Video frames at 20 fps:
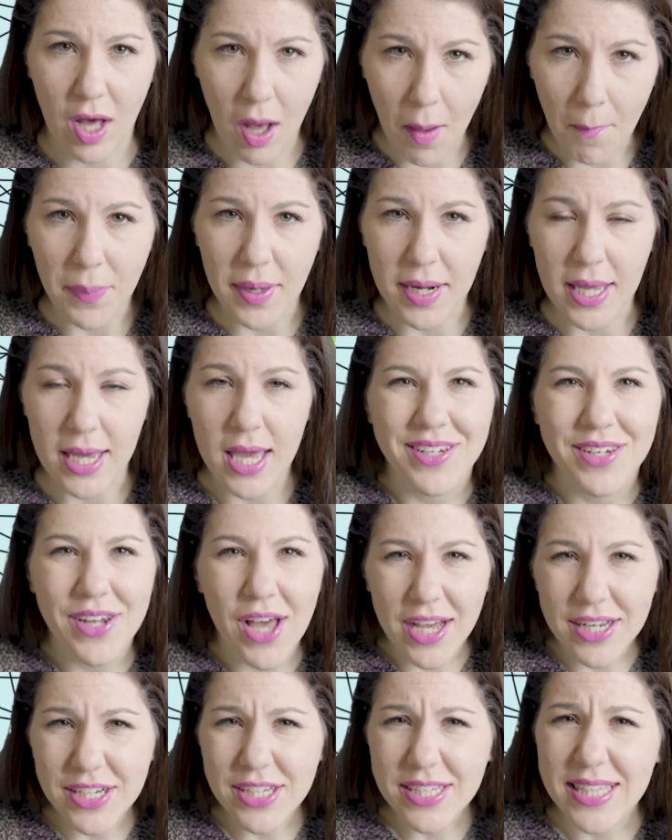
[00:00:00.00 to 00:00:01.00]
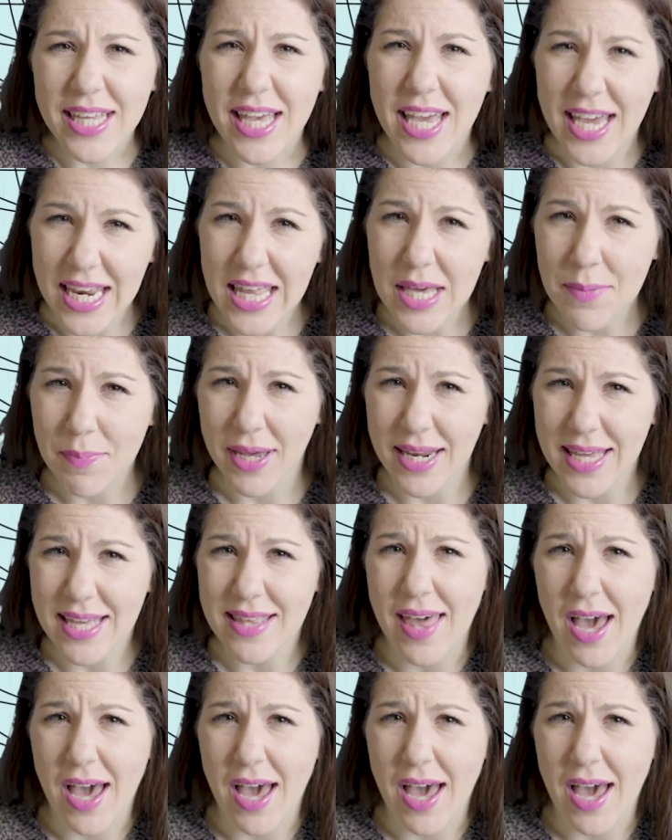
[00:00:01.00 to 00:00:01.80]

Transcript: company. Not just anybody in